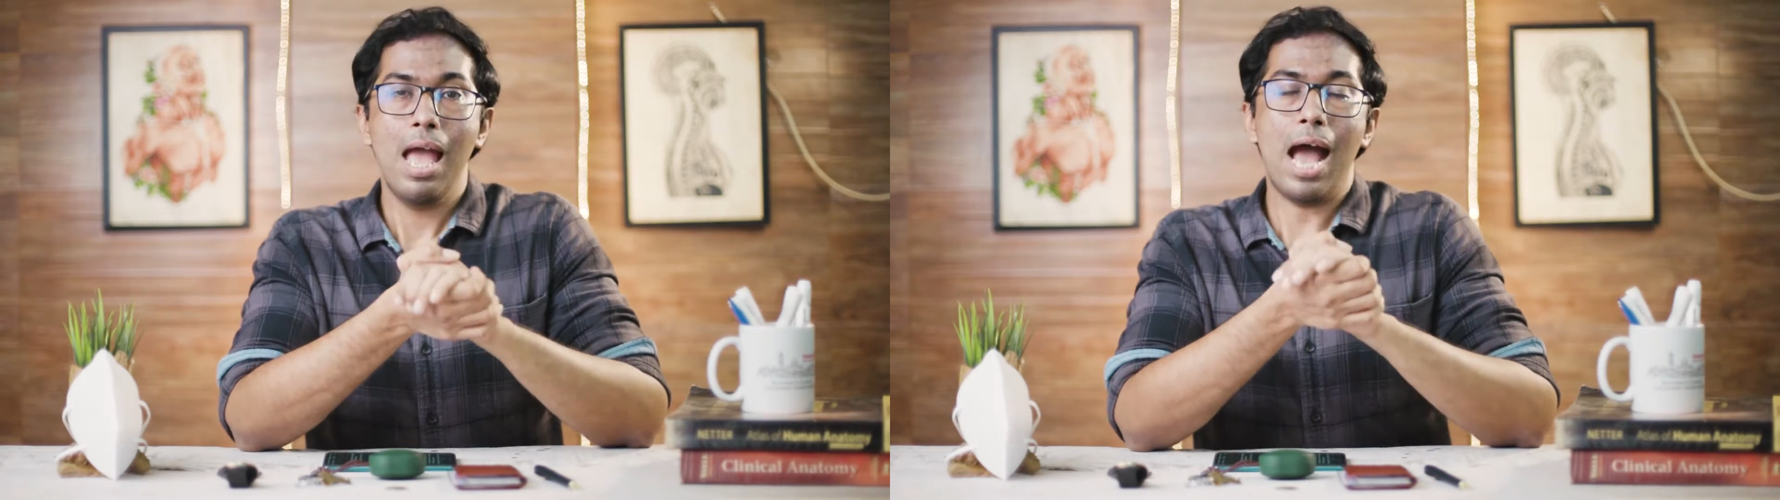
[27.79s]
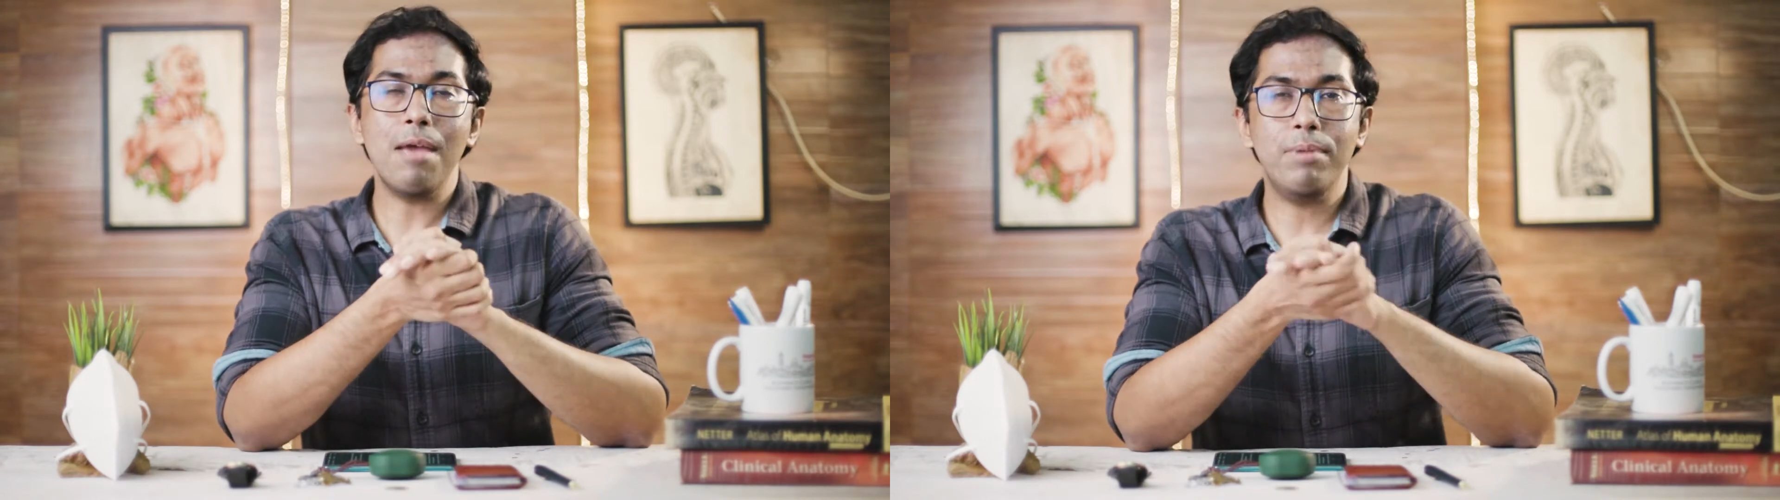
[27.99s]

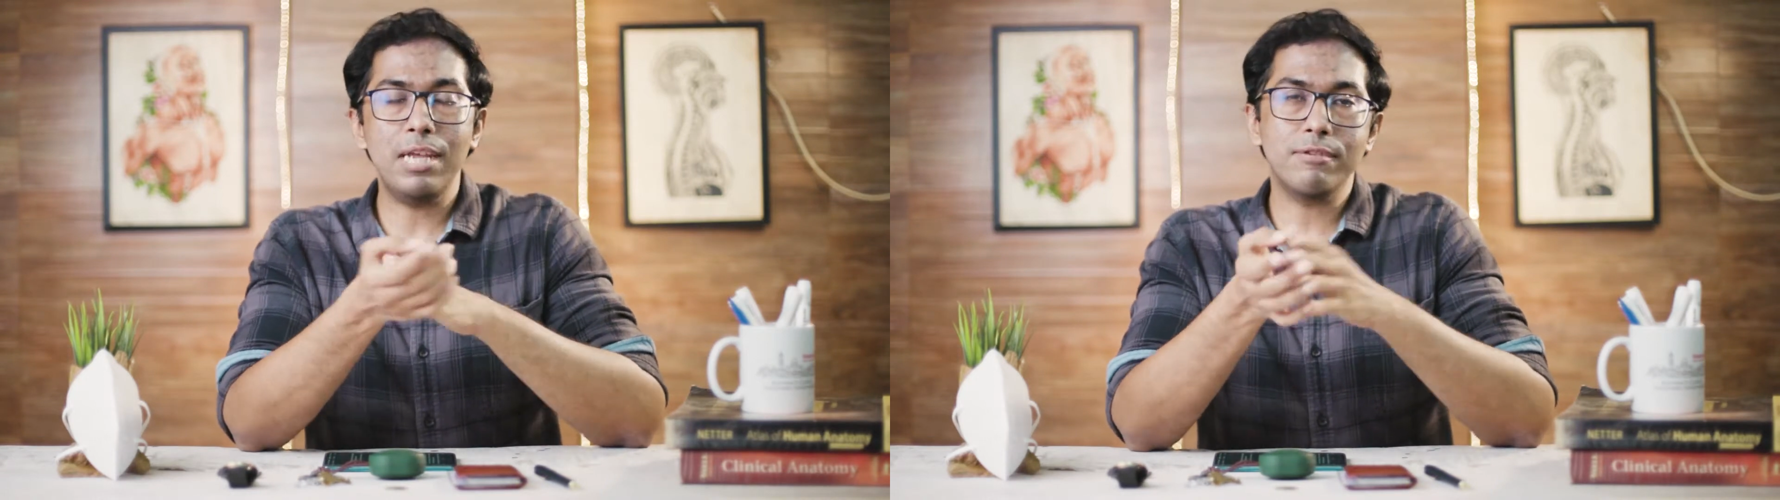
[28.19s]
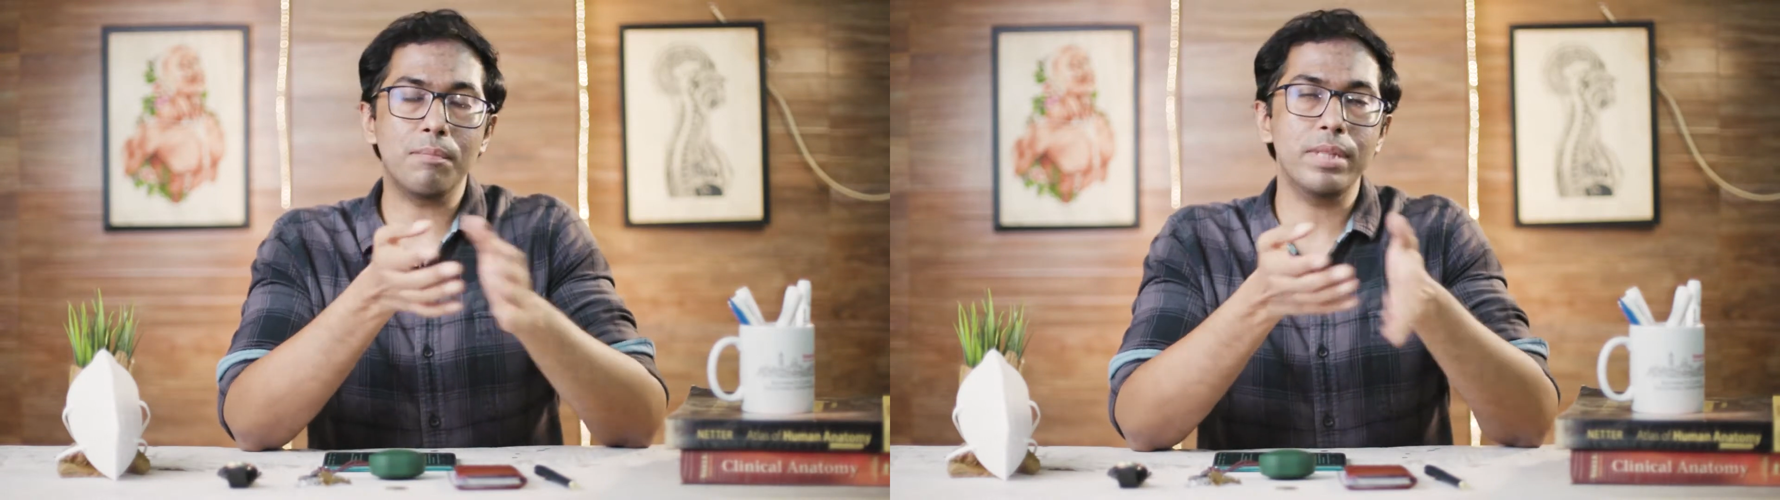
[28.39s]
I
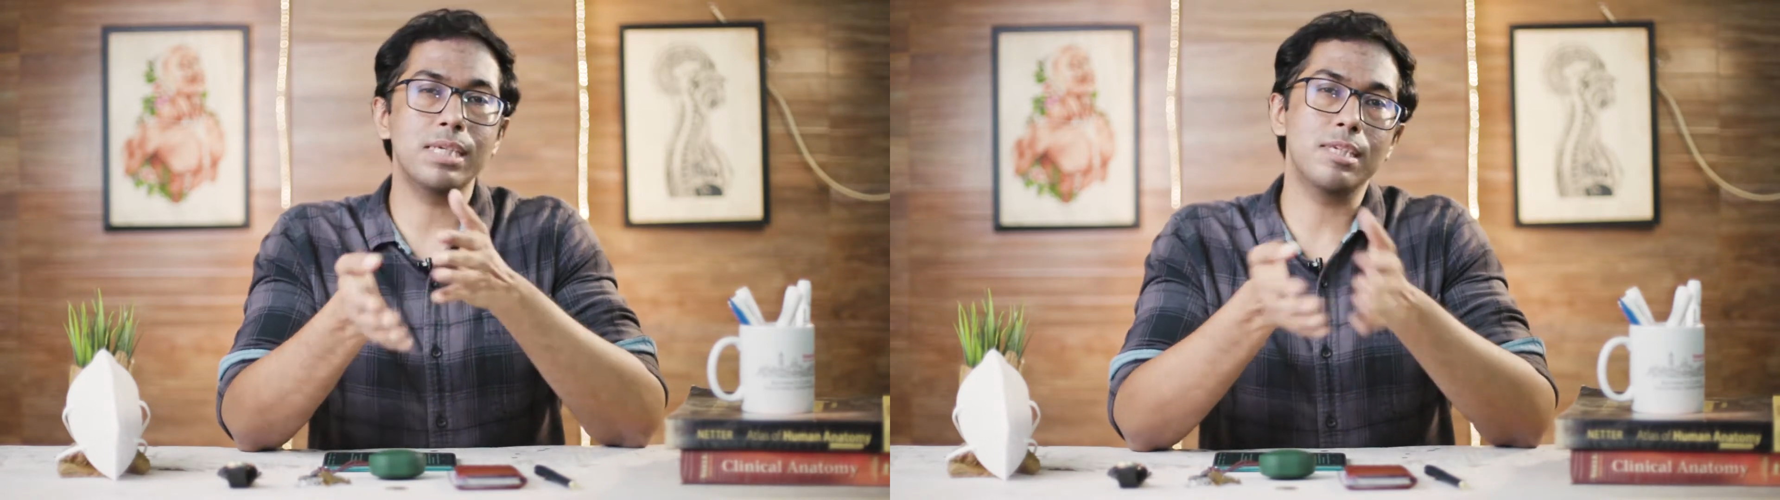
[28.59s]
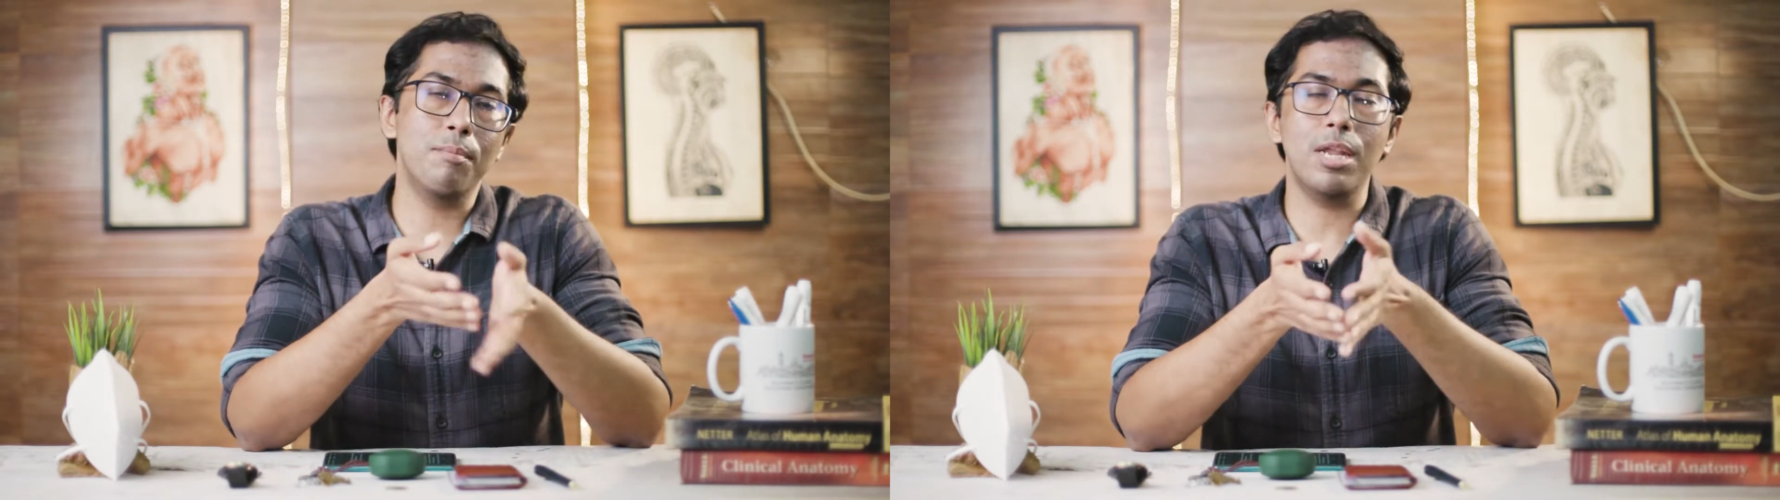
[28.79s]
believe
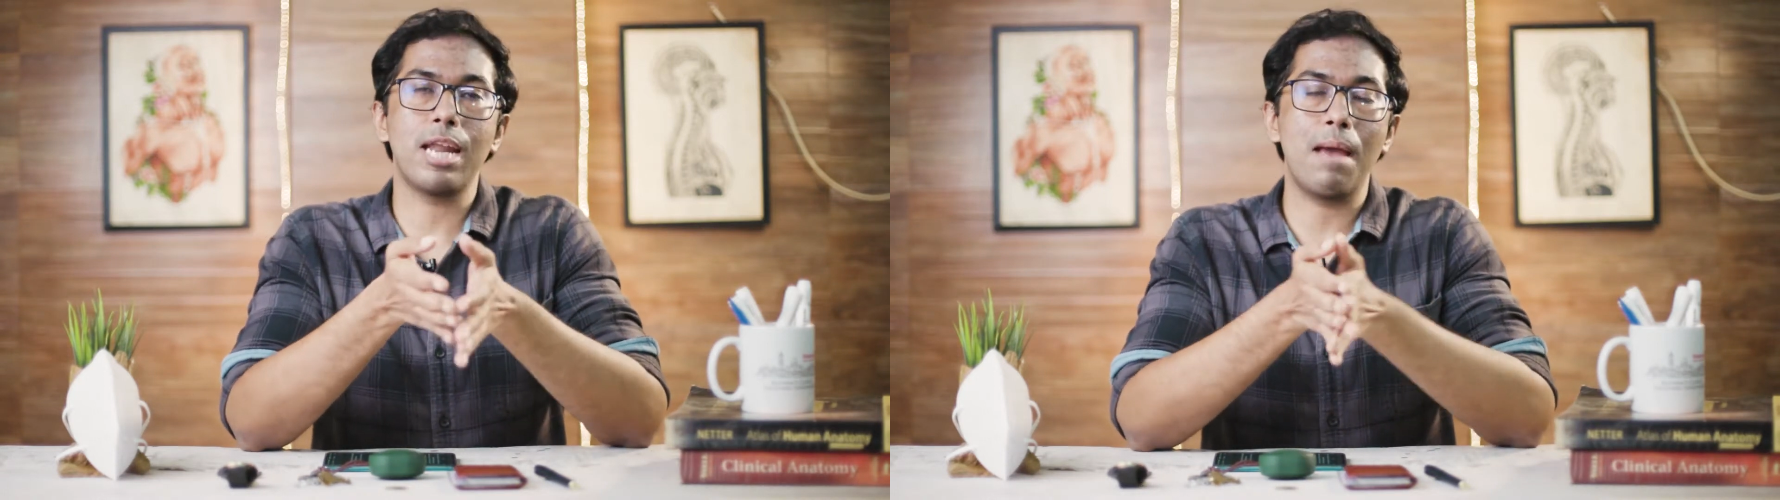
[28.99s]
something similar